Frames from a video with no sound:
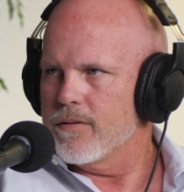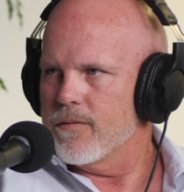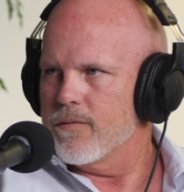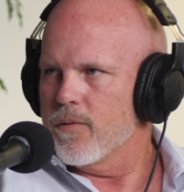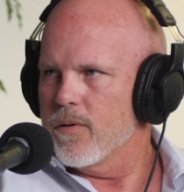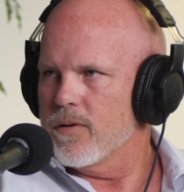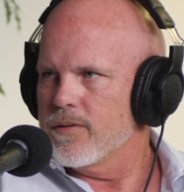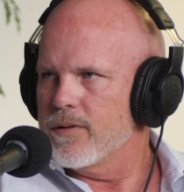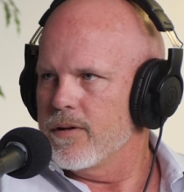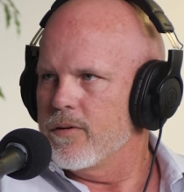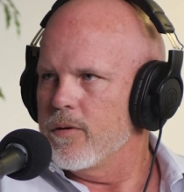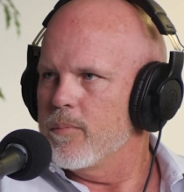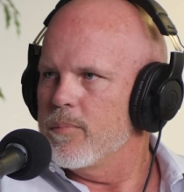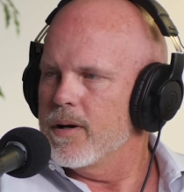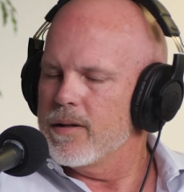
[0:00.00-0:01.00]
Of course they
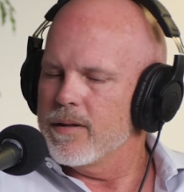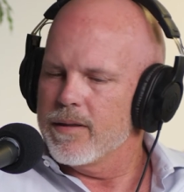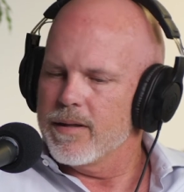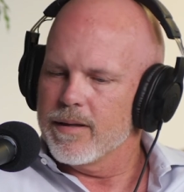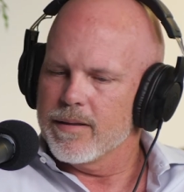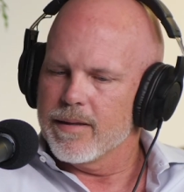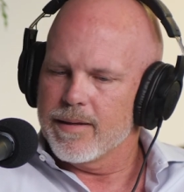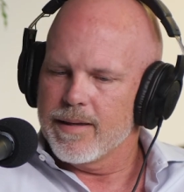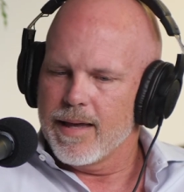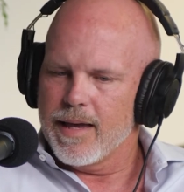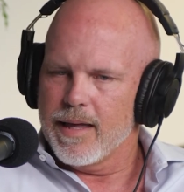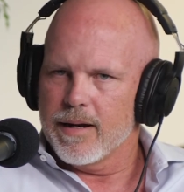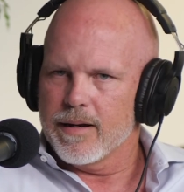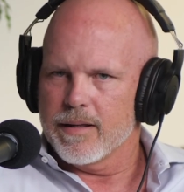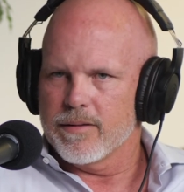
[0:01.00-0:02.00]
do. But the
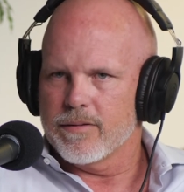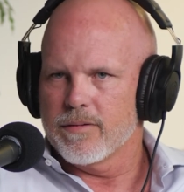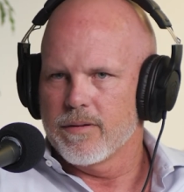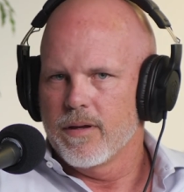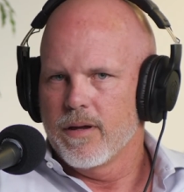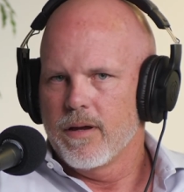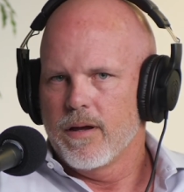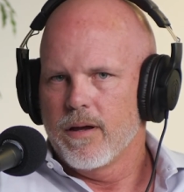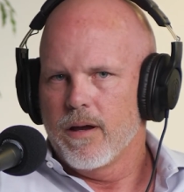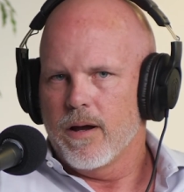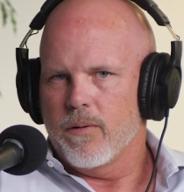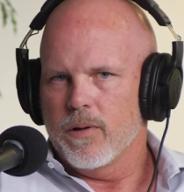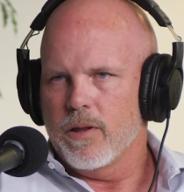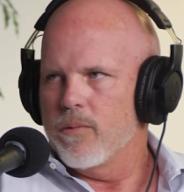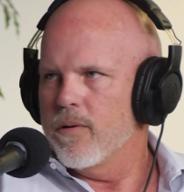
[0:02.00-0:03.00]
candidates
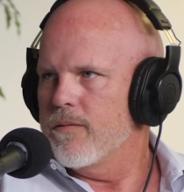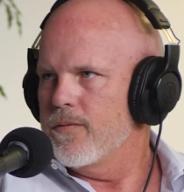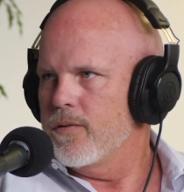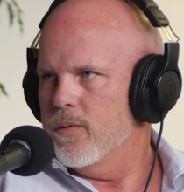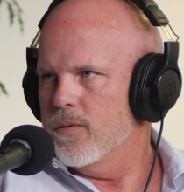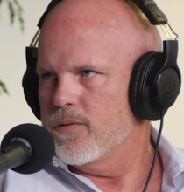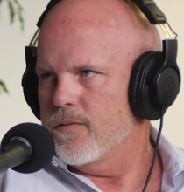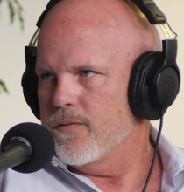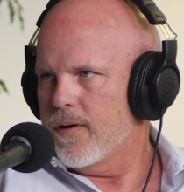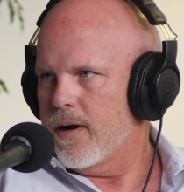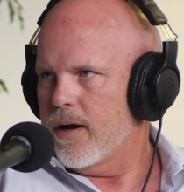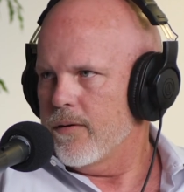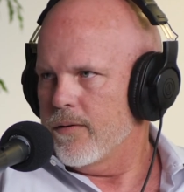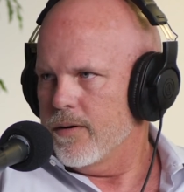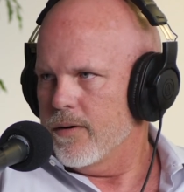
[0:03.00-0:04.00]
are really what fuels the
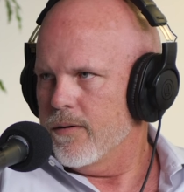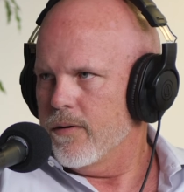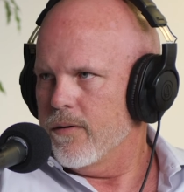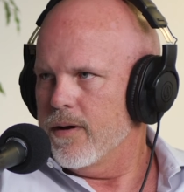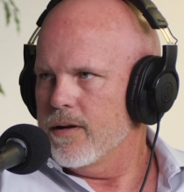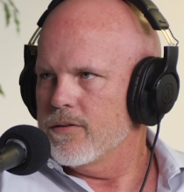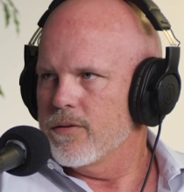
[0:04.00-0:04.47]
fire here, right?